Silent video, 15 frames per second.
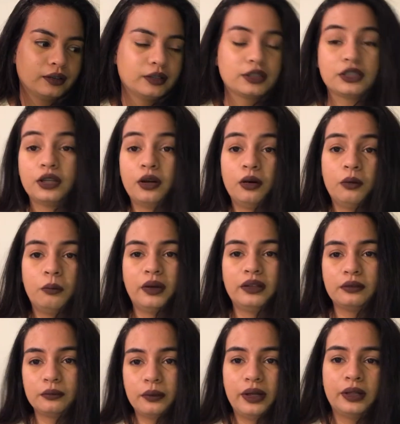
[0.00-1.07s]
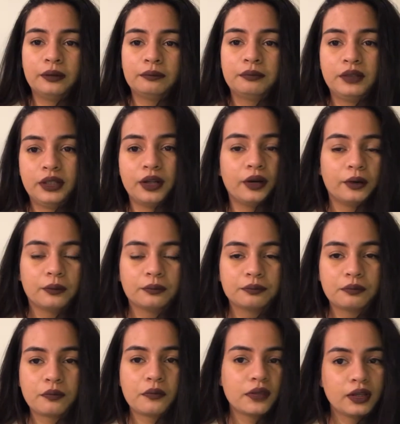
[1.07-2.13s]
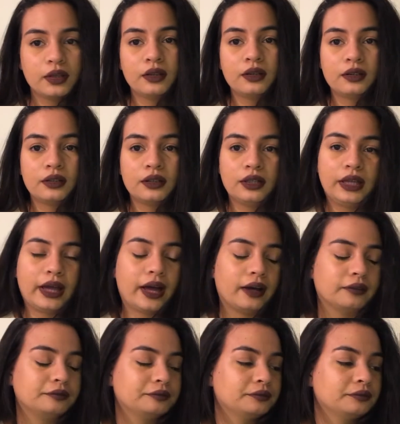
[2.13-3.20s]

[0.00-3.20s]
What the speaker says: So what, well, you know, yeah,